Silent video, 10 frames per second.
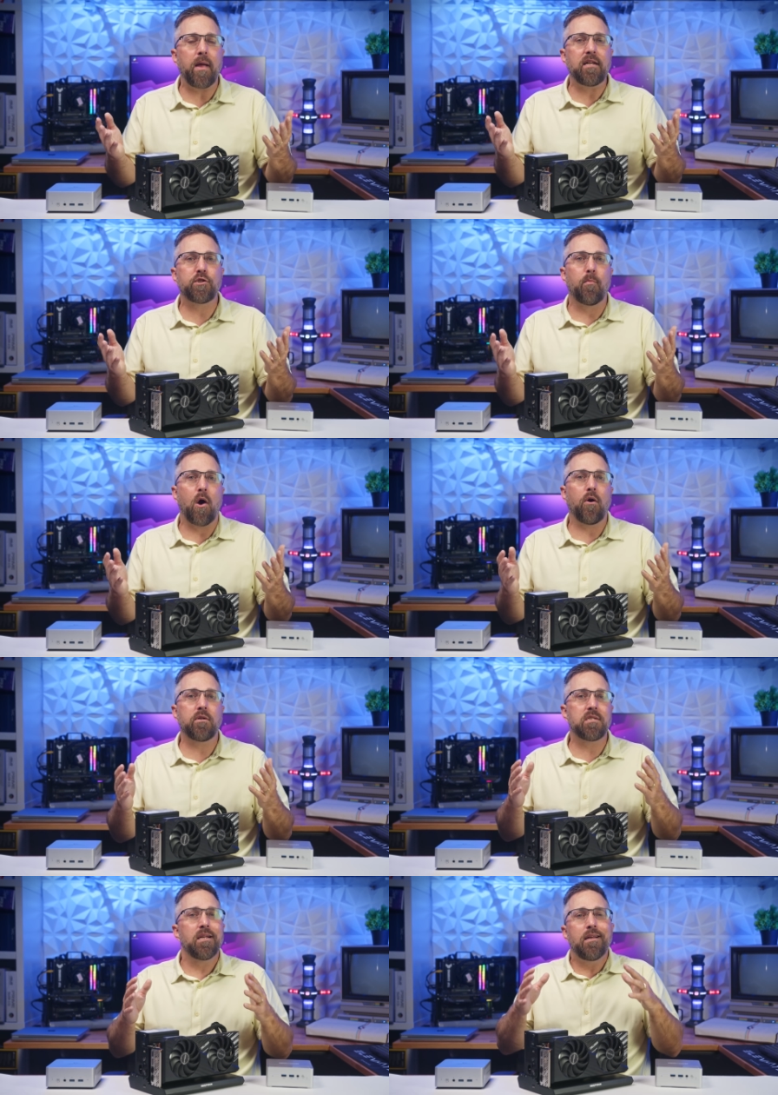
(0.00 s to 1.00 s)

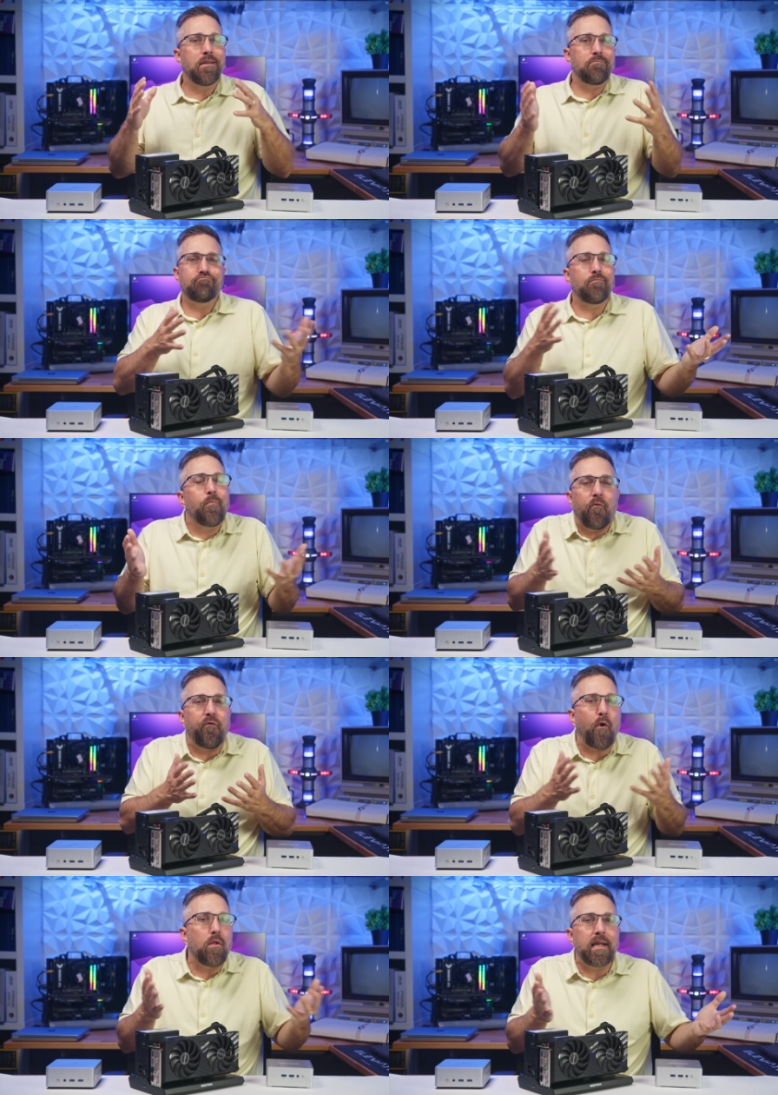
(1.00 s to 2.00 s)
benchmarks, and
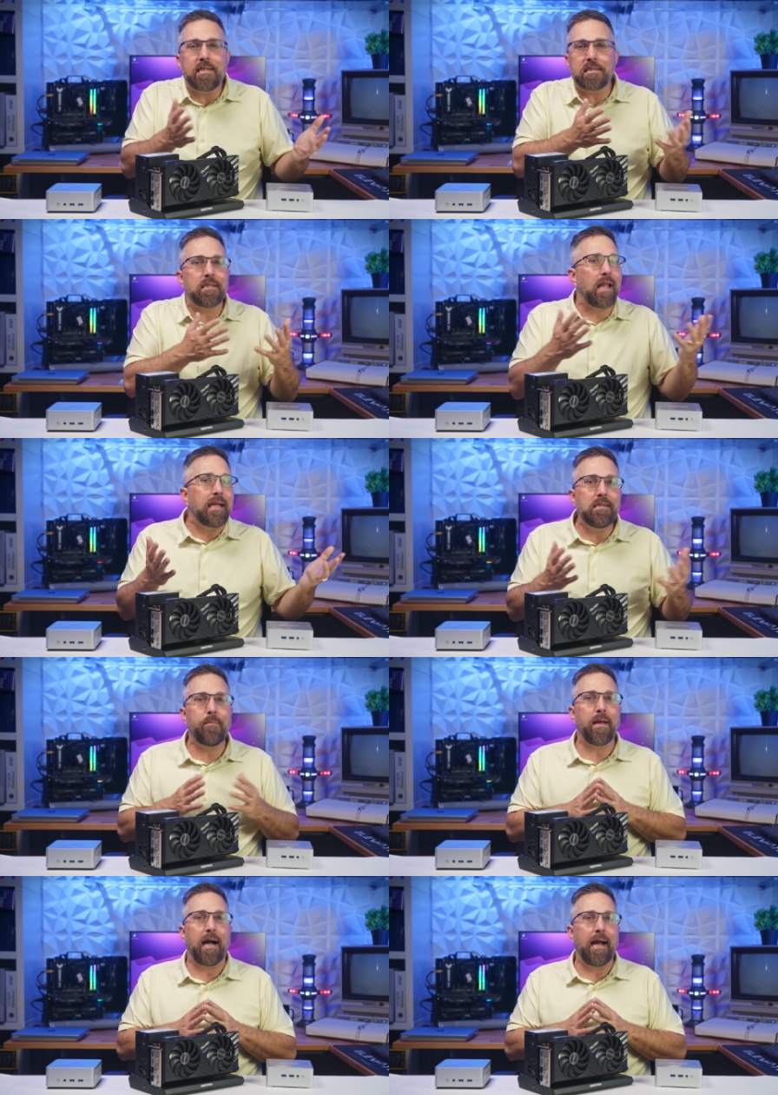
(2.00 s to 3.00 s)
falling slightly
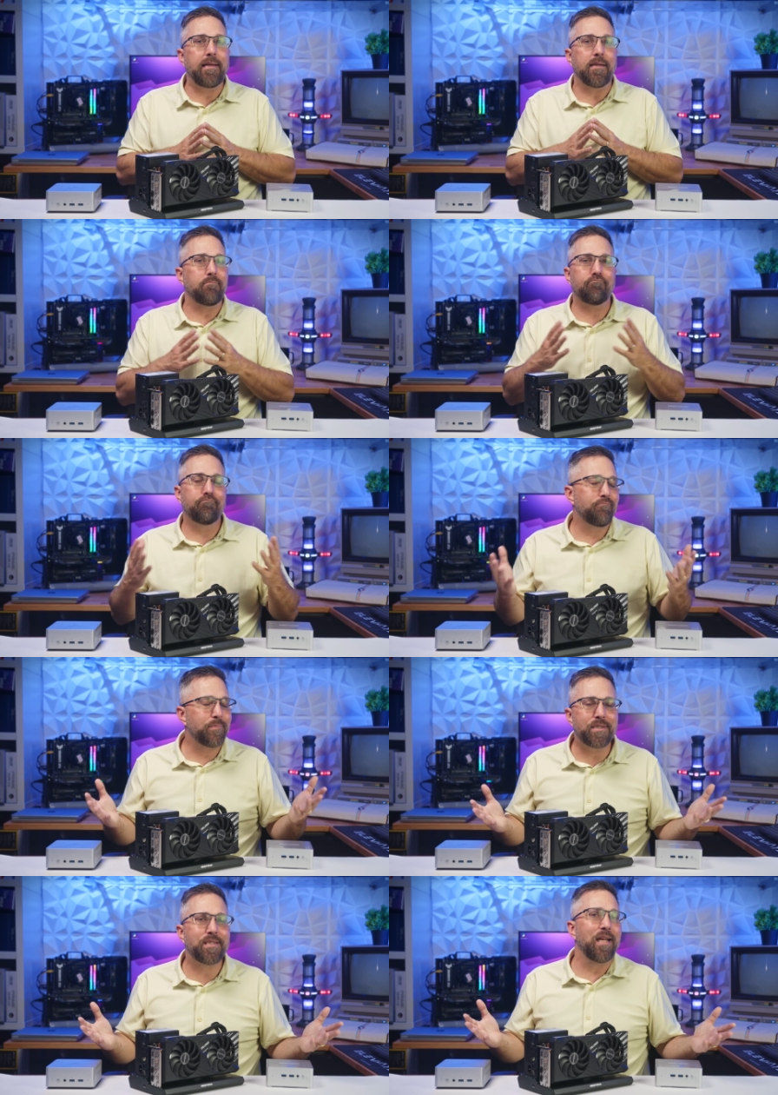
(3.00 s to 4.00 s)
behind in
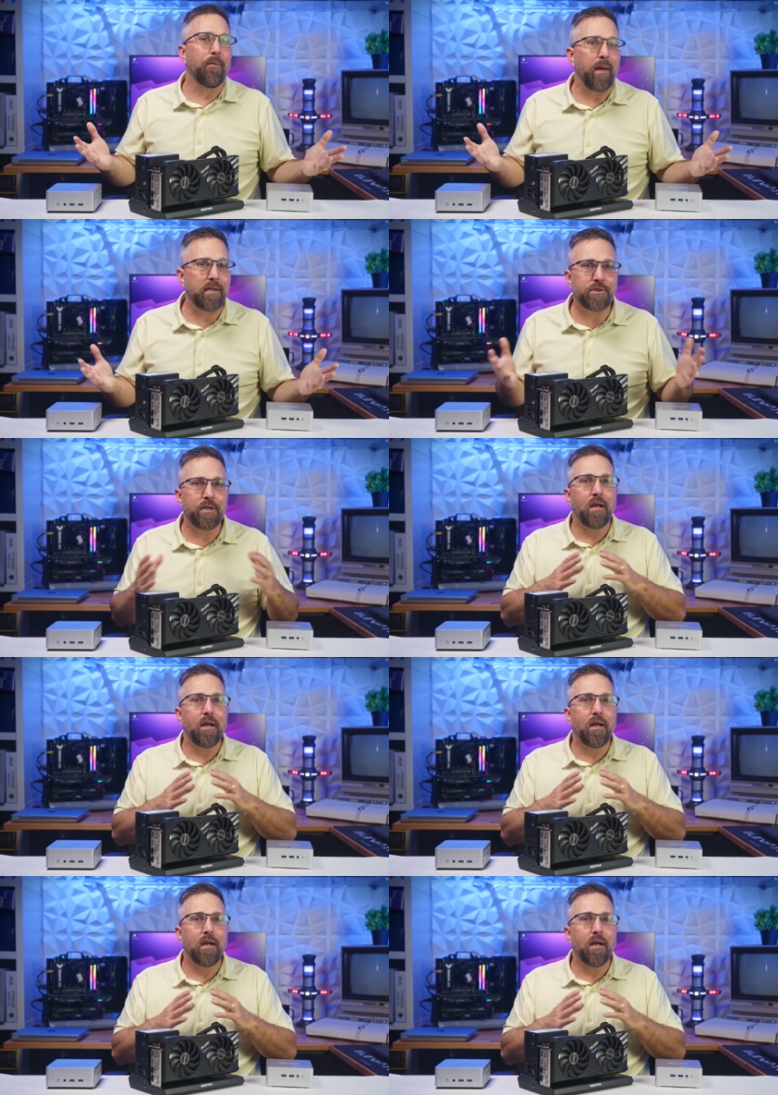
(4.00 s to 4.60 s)
Cinebench.